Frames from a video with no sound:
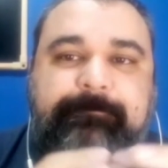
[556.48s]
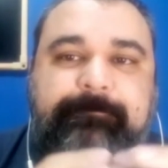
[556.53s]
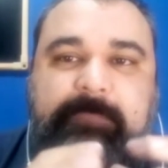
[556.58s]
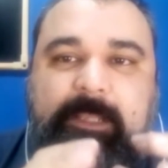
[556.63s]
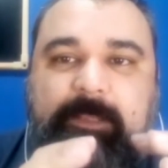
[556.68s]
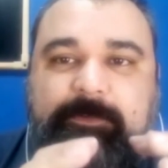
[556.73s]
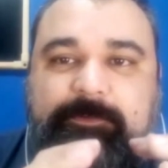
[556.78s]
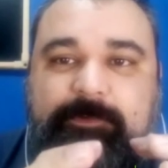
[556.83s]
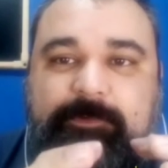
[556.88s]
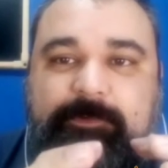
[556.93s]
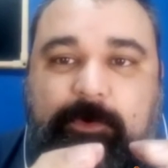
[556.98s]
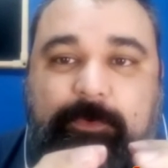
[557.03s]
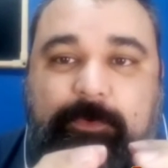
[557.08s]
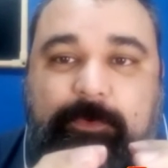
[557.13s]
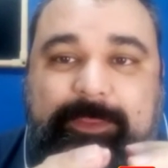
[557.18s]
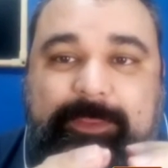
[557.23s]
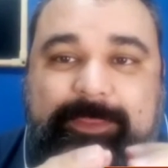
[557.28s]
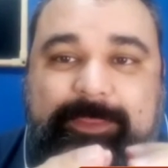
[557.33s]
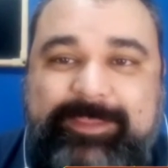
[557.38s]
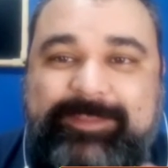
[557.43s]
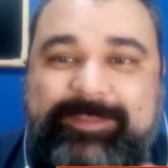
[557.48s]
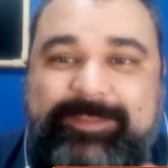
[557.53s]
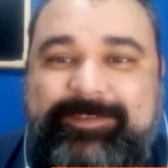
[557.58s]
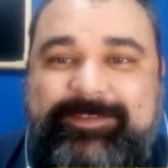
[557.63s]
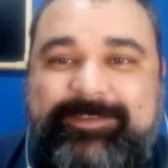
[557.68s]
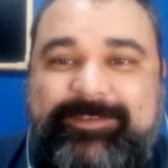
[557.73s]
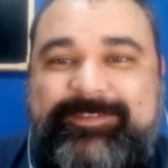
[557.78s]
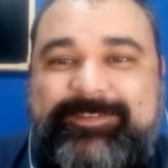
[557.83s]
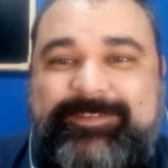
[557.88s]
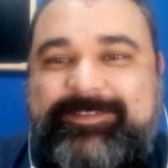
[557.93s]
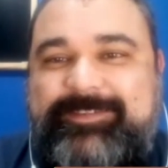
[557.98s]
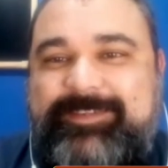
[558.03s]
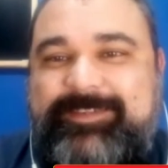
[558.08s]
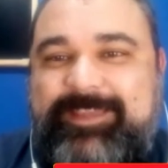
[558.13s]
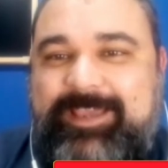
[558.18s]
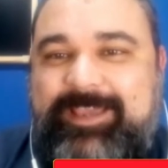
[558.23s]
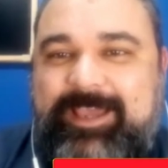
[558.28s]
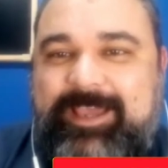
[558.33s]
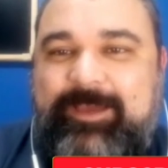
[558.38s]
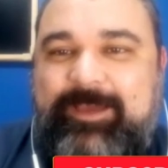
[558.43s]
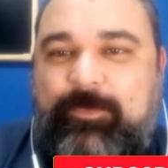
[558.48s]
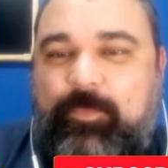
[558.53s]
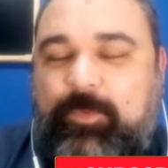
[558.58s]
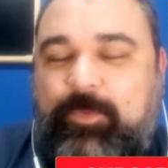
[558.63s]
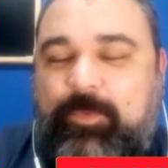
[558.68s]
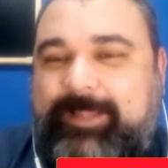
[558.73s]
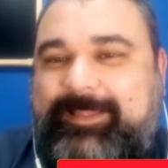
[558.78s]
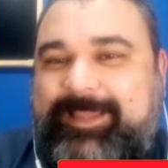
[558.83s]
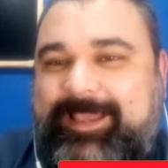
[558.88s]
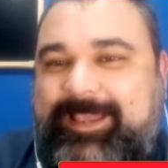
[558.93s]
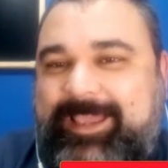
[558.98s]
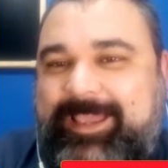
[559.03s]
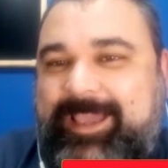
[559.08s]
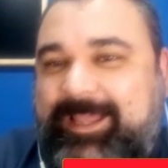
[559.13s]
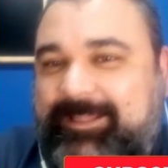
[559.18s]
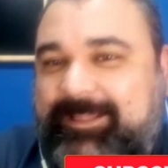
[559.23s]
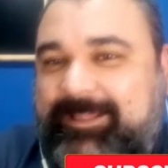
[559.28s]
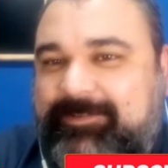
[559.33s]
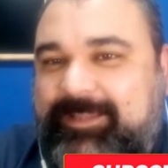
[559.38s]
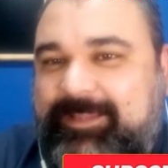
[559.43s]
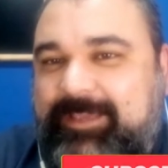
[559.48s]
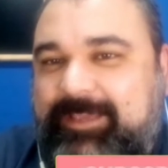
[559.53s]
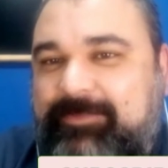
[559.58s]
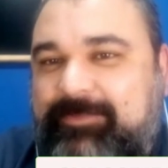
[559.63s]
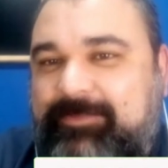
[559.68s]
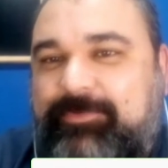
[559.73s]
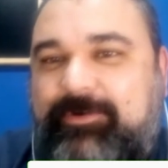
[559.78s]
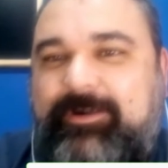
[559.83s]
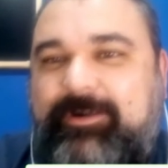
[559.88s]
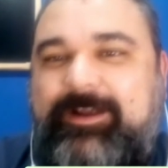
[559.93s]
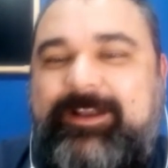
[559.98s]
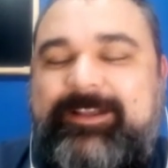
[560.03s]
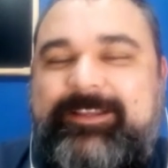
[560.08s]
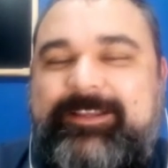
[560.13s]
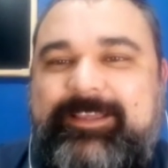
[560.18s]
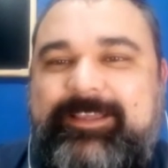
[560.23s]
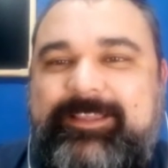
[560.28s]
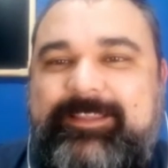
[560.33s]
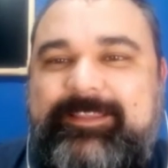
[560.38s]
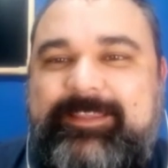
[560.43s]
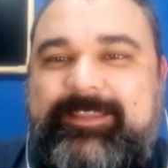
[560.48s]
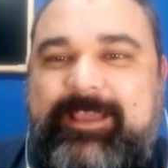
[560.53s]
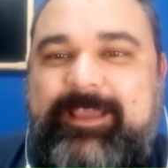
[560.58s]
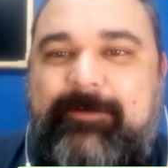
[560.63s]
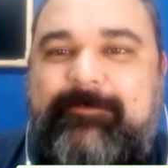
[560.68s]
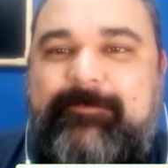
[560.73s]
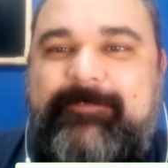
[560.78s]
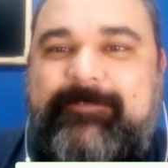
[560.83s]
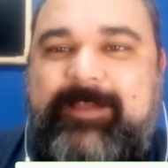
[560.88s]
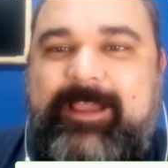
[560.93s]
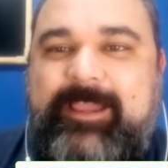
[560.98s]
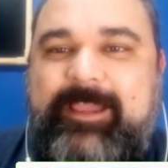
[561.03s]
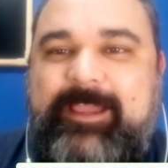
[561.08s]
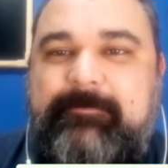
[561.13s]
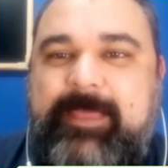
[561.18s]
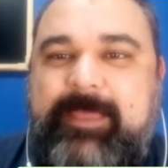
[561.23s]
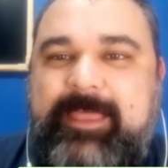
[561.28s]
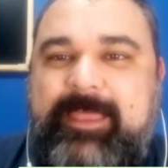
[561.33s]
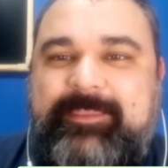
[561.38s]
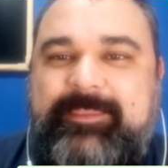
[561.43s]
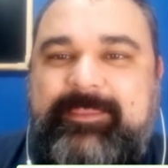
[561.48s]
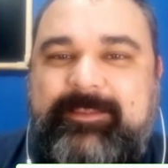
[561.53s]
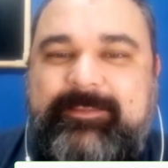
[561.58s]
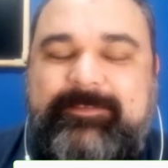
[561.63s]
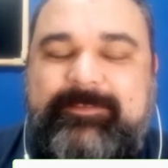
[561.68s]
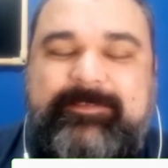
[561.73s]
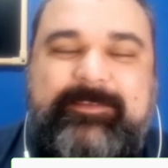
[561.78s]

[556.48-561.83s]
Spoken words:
so this is what I had today for the Delphi method,